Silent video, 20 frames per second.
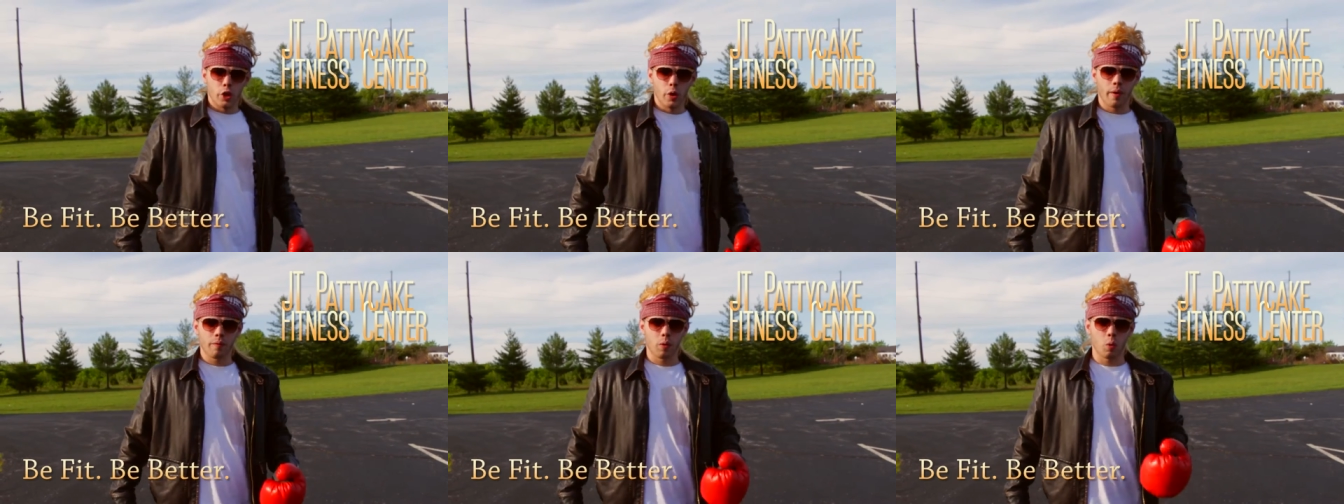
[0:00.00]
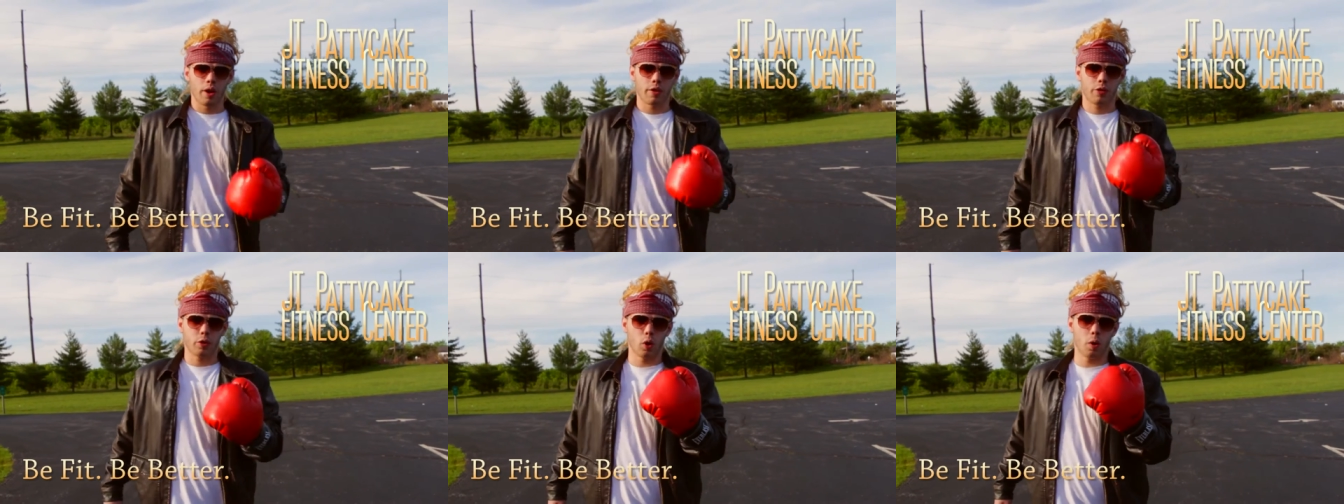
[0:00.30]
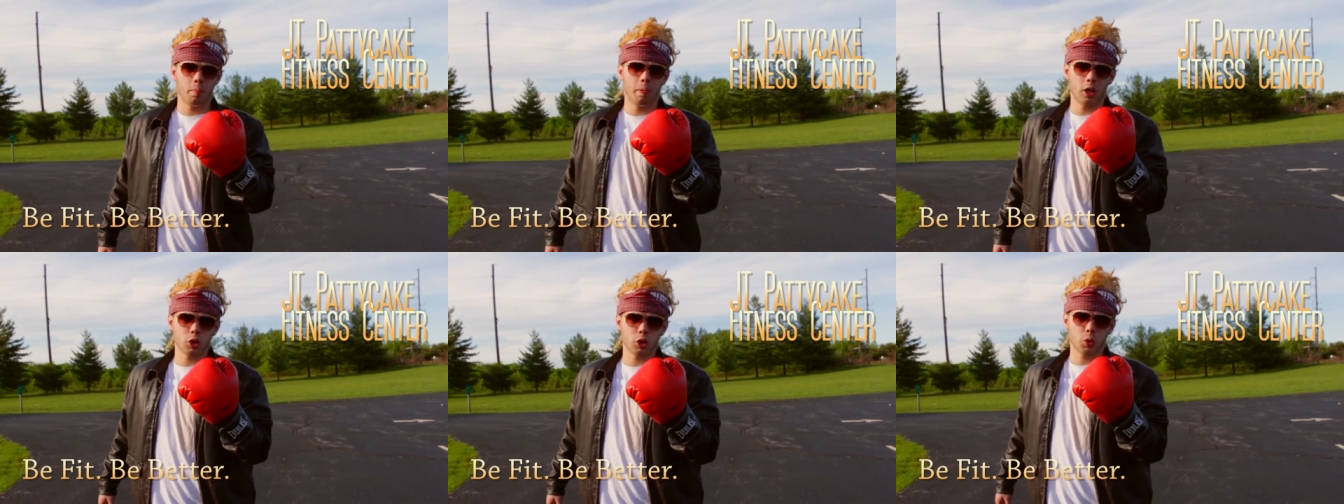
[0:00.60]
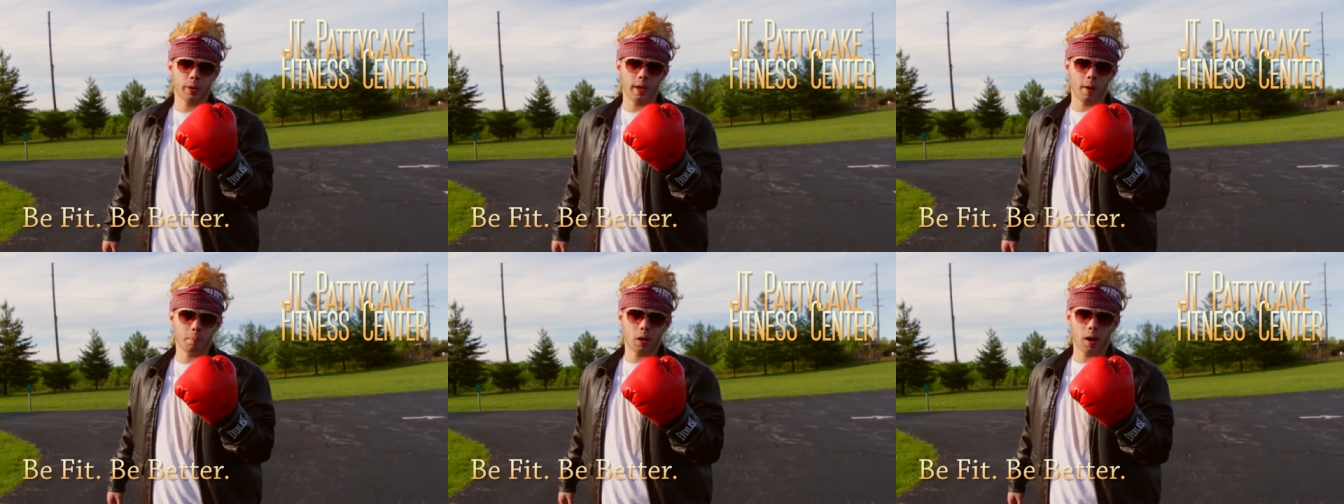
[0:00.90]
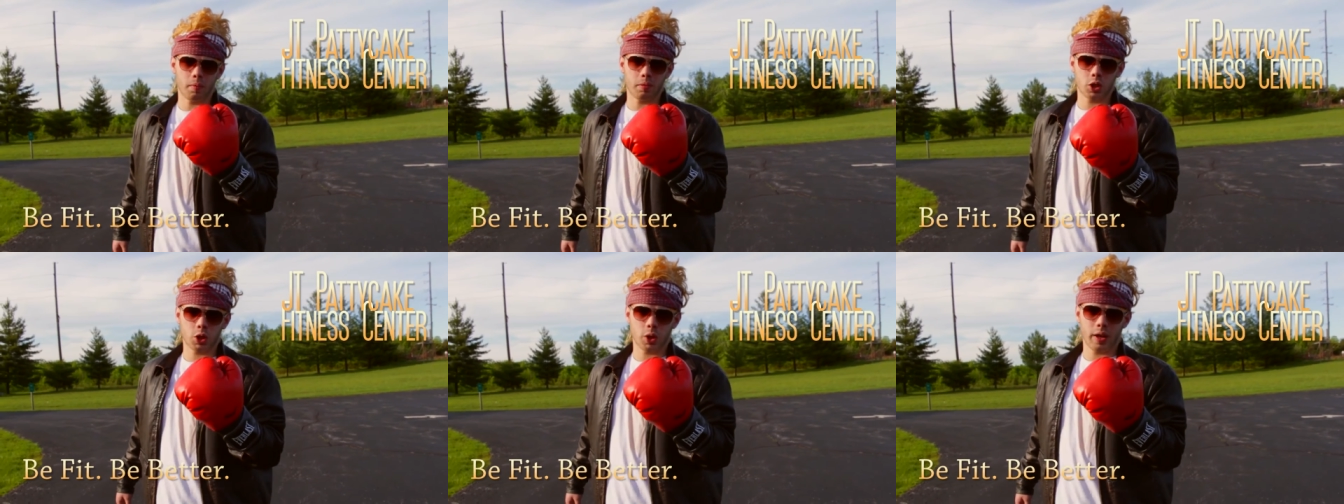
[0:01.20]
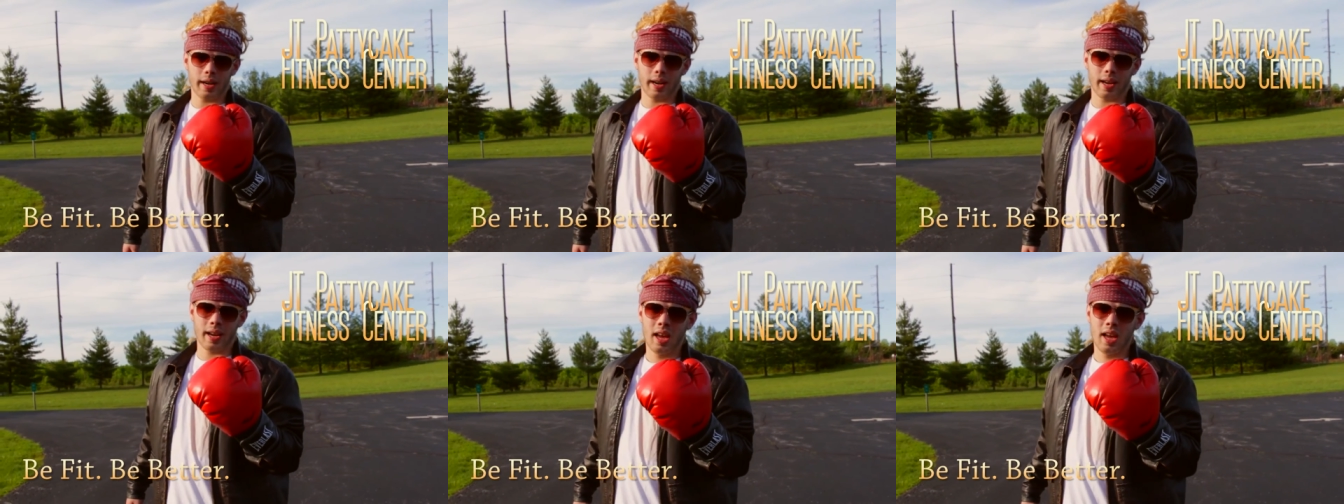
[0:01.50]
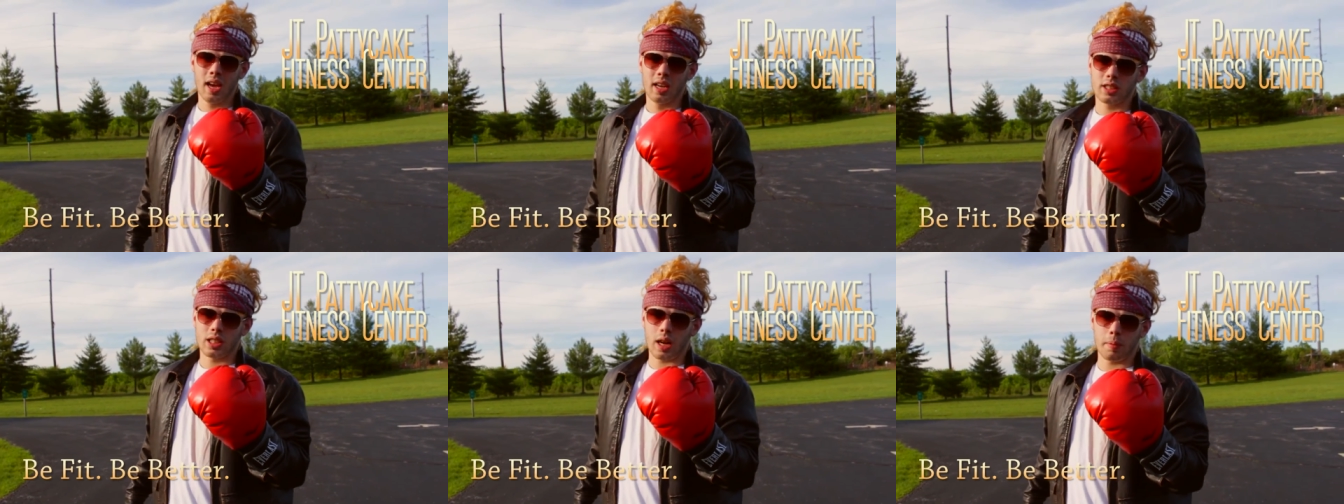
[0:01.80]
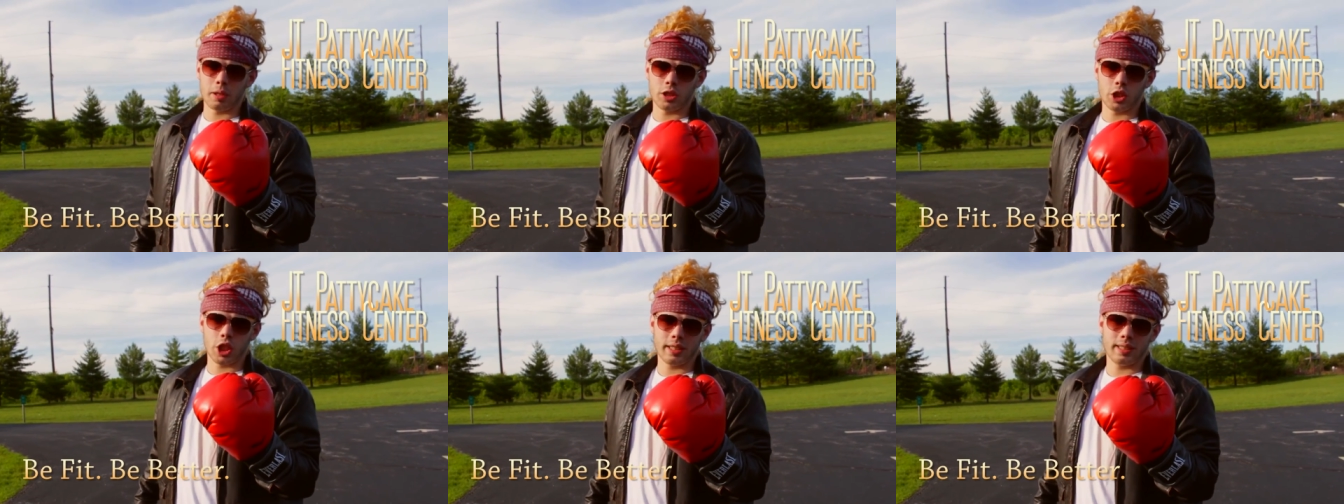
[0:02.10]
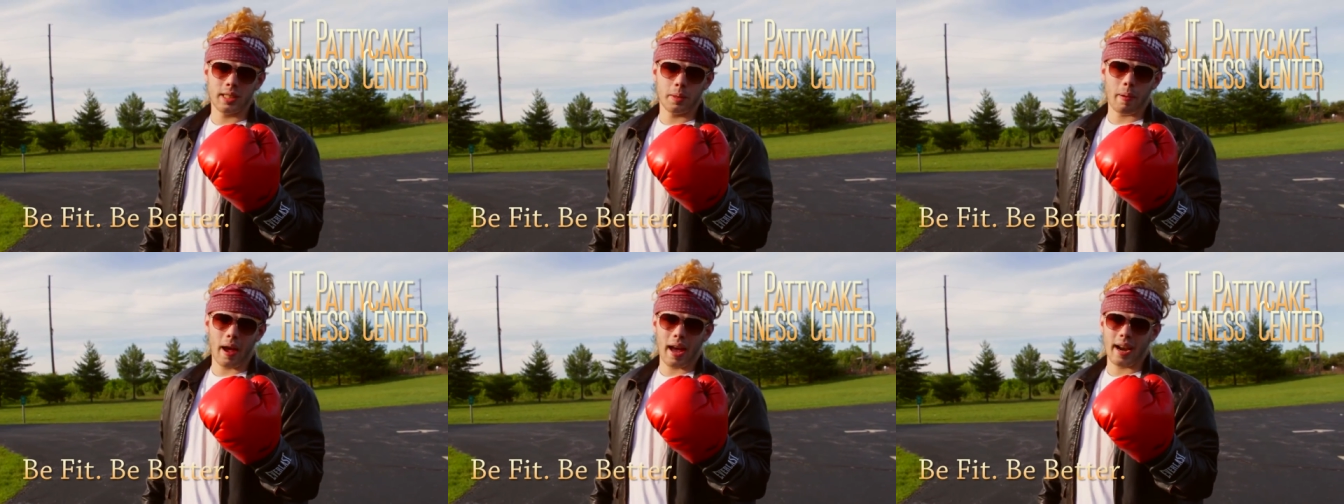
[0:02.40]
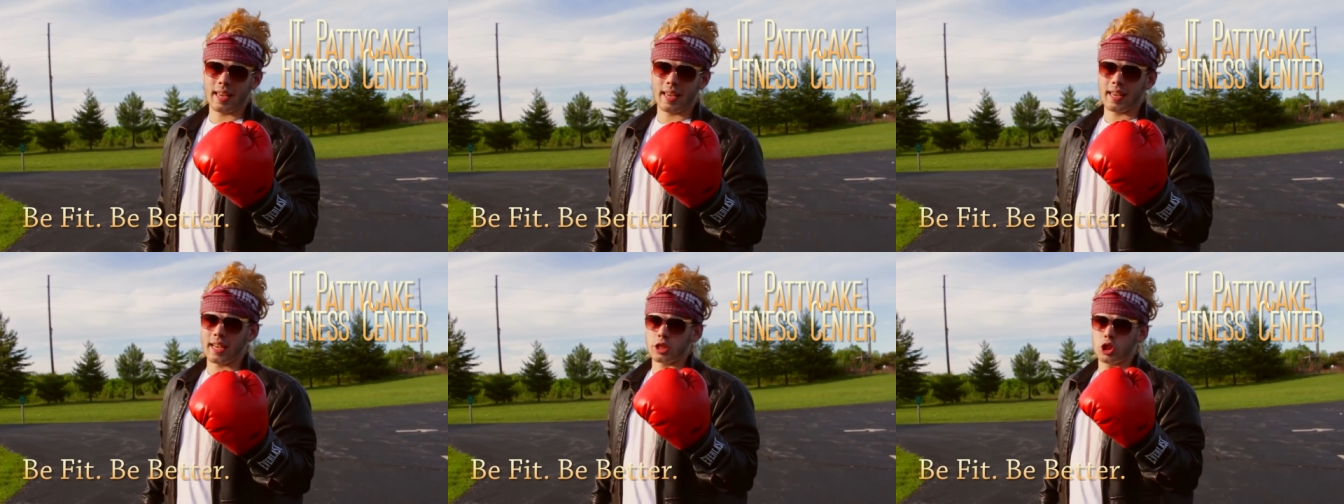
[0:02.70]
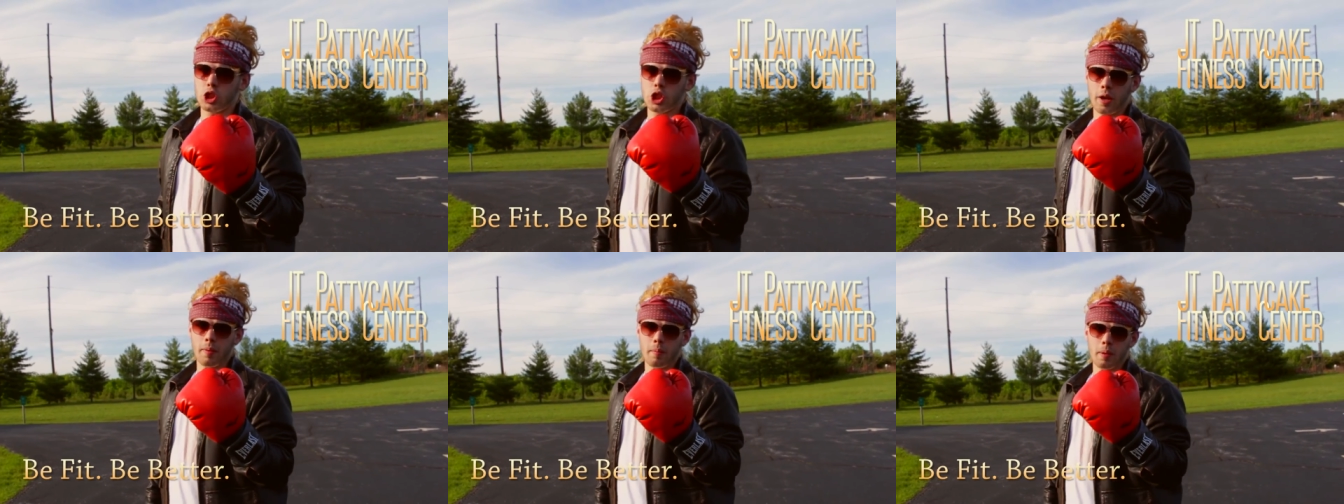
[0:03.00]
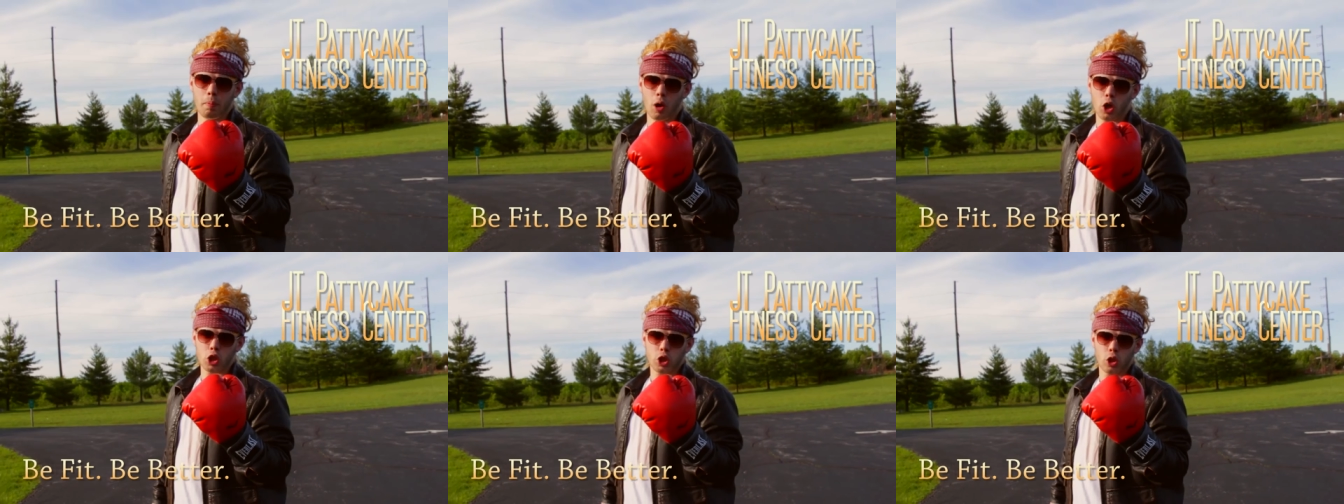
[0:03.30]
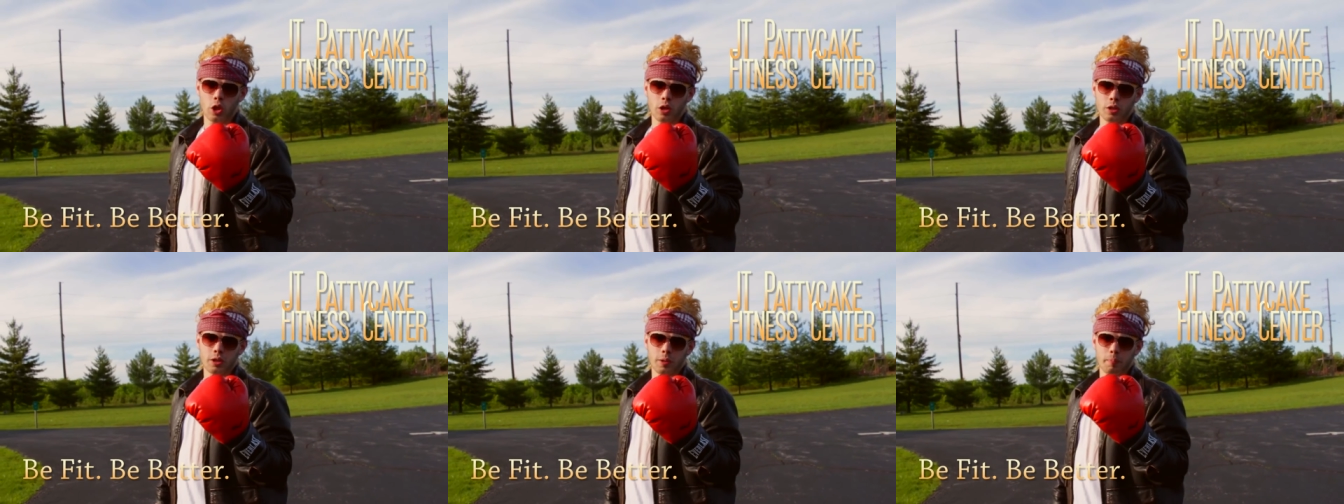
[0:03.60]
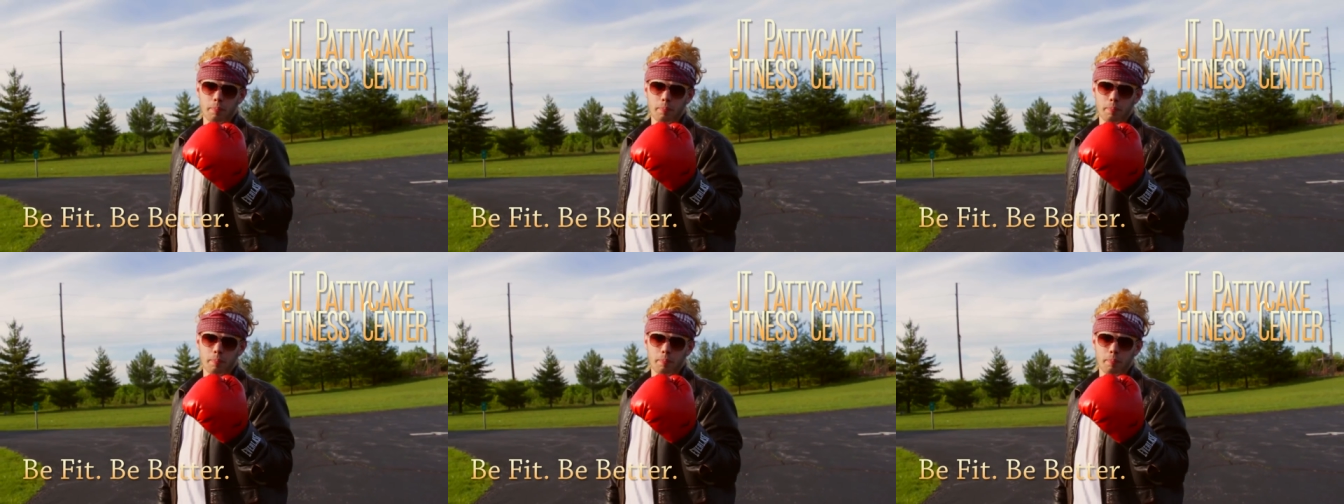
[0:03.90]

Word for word: you never want to throw a punch without proper training. Stop in JT Patty Cake's Gym and Martial Arts